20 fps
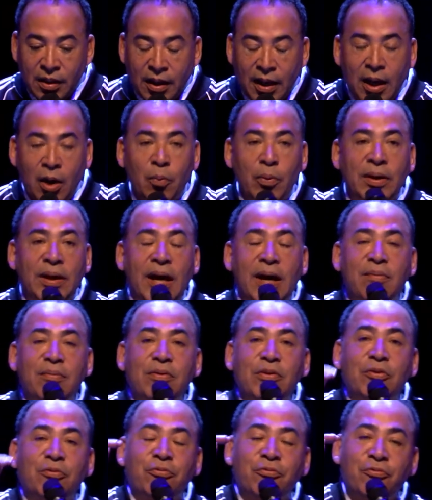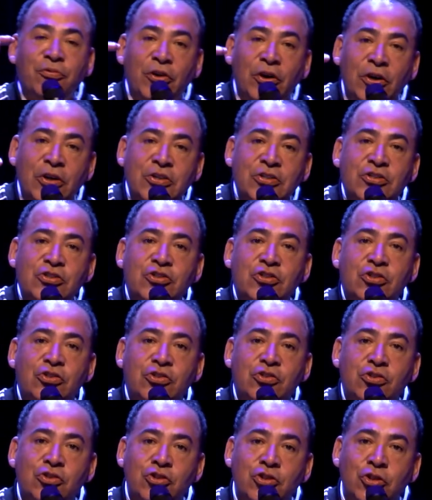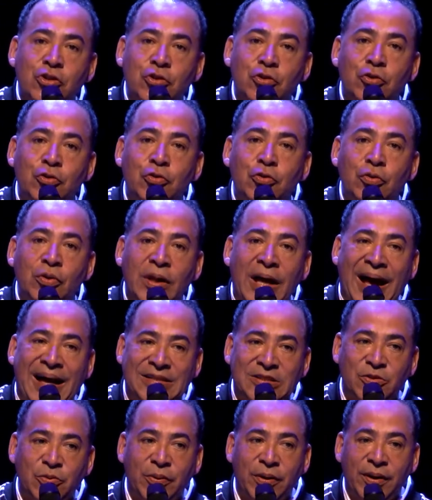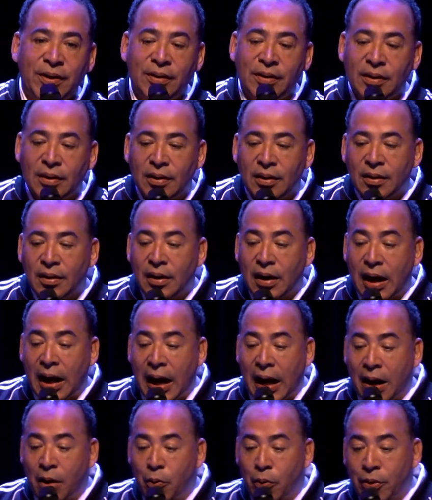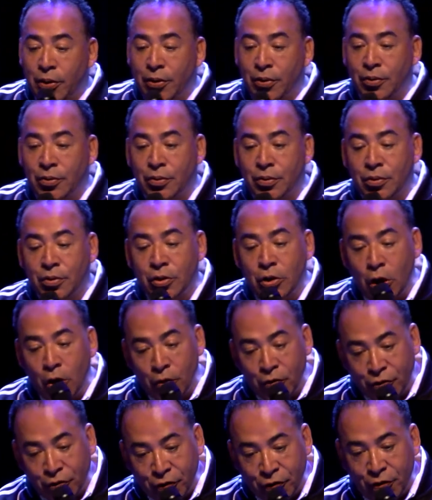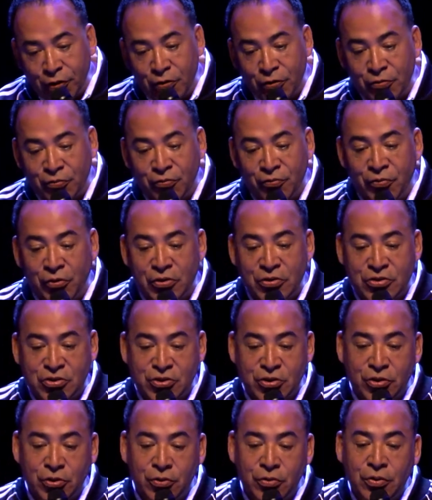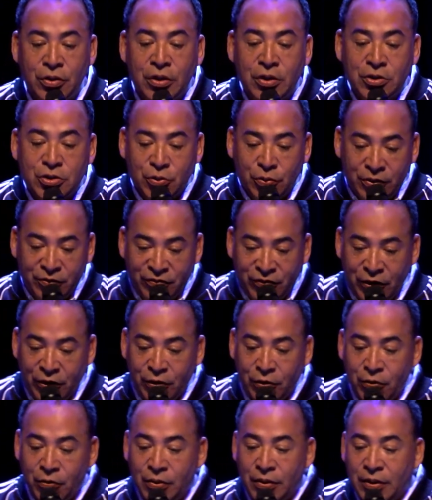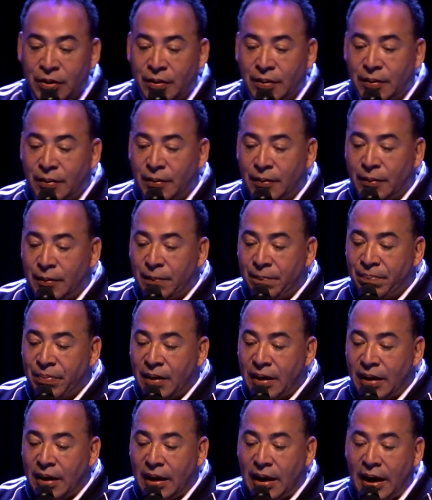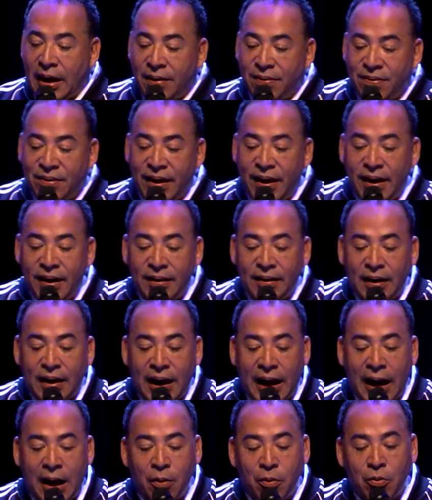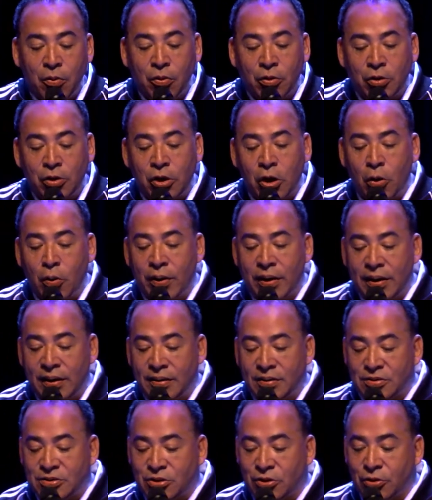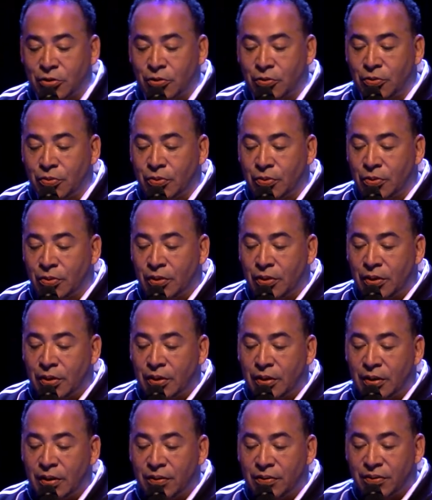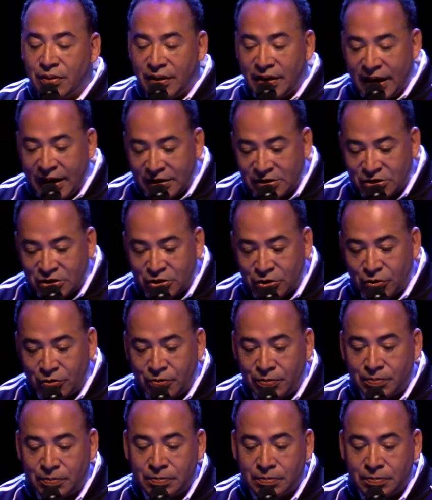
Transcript: And we gave you the first two last week. I will go through the first two to review, and then I will go into the next two.